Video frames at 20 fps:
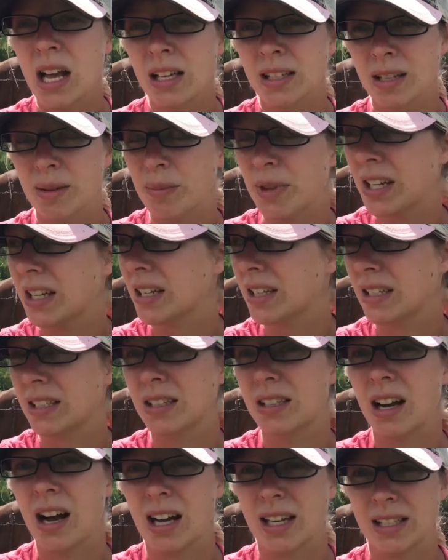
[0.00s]
Something
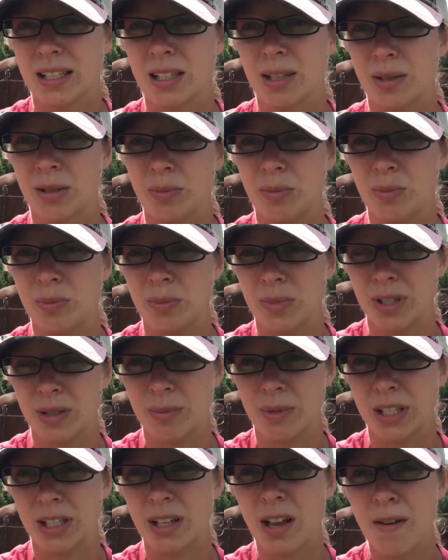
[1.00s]
had caused him
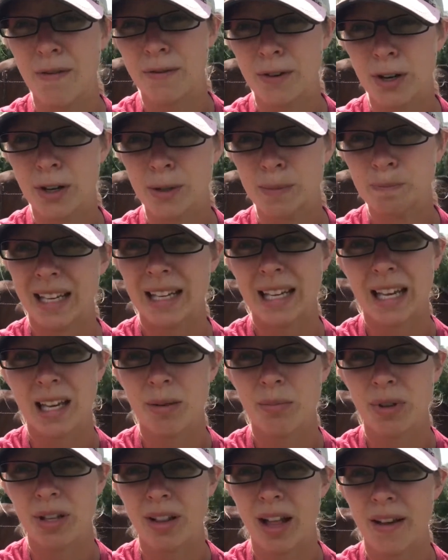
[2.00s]
some discomfort. It
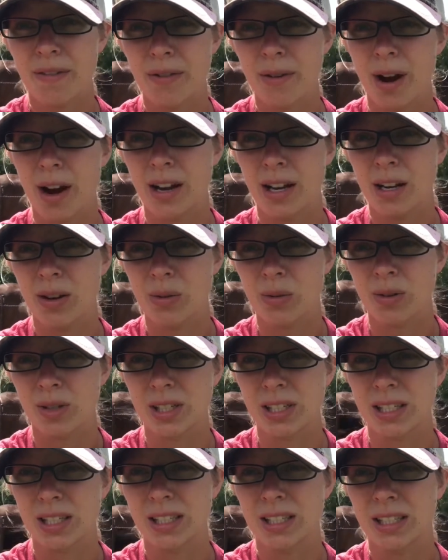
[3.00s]
can be life-threatening in
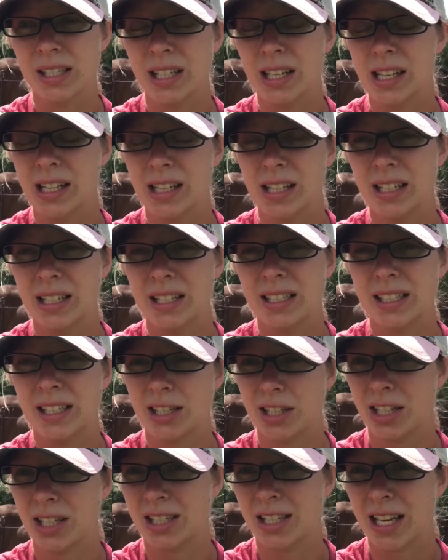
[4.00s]
horses. In
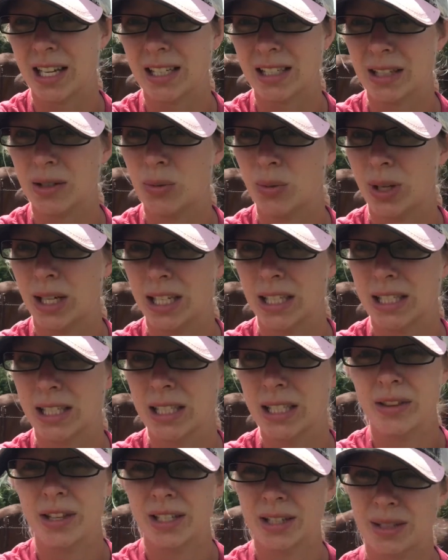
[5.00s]
CJ's case, it
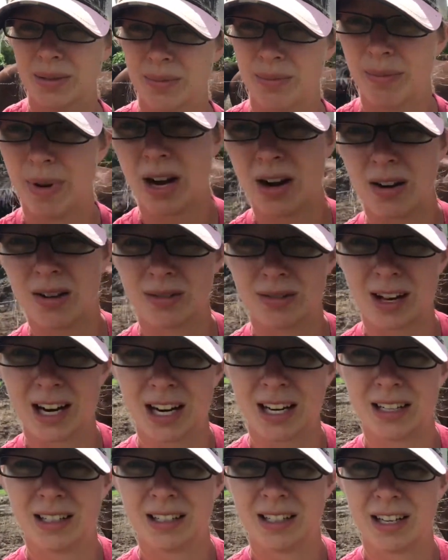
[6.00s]
was. This mare
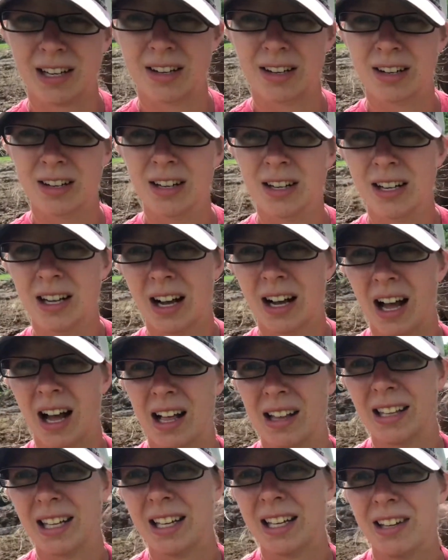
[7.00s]
right here,
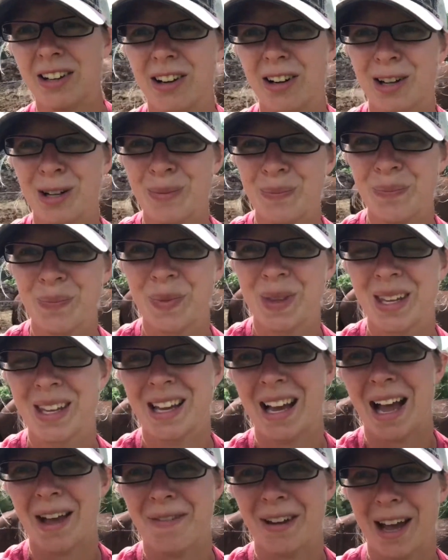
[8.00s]
Lady Doll,
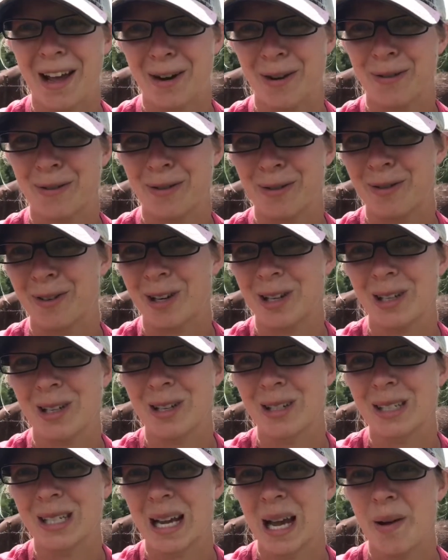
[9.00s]
I've had her for a very
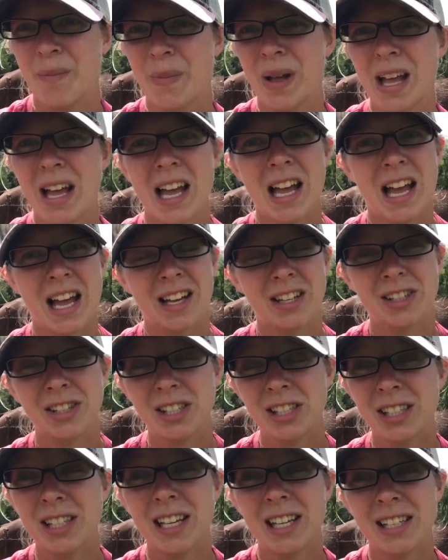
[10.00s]
long time, and
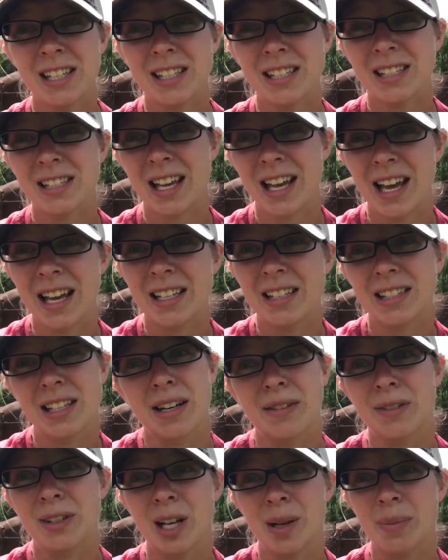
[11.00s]
she has had
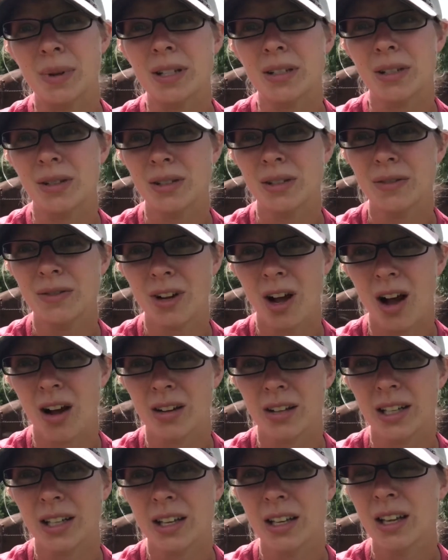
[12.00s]
several episodes of
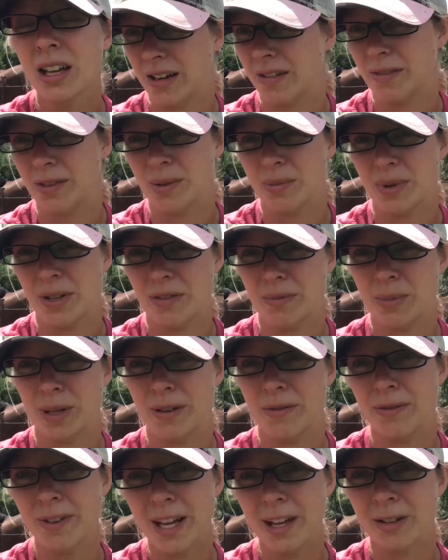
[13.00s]
colic. None of them have
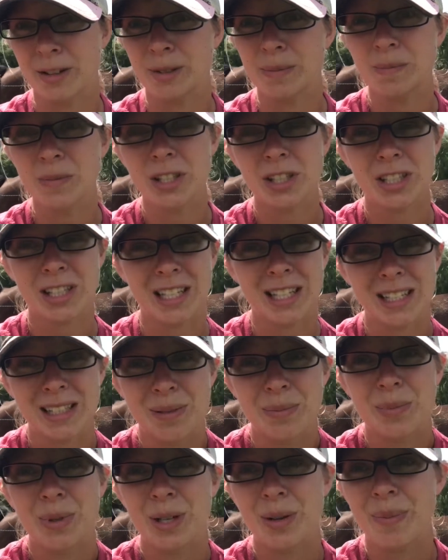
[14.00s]
been fatal. She's had
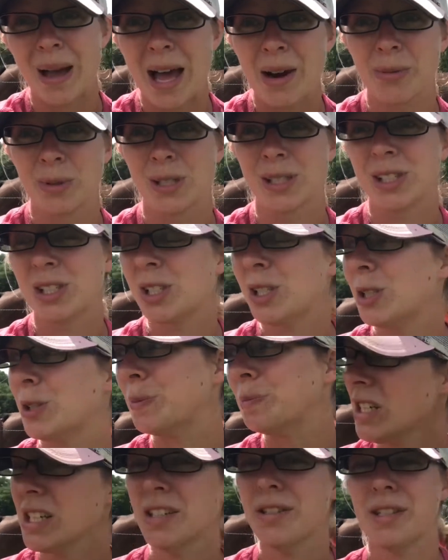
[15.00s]
some pretty bad ones
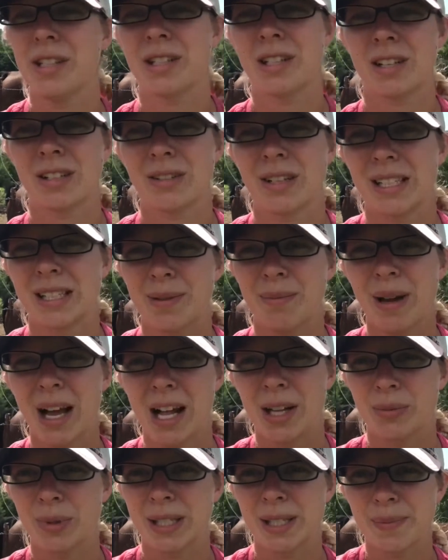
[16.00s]
too, and she's also had some
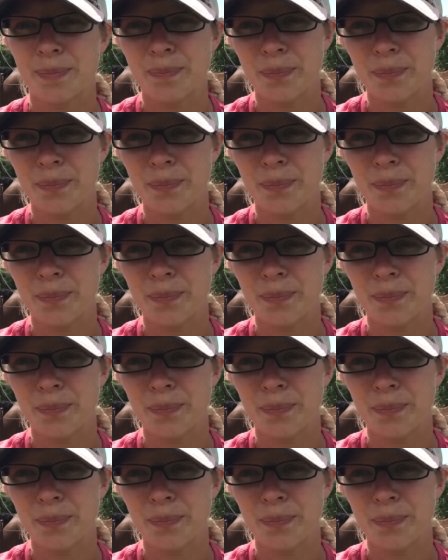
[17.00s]
mild ones.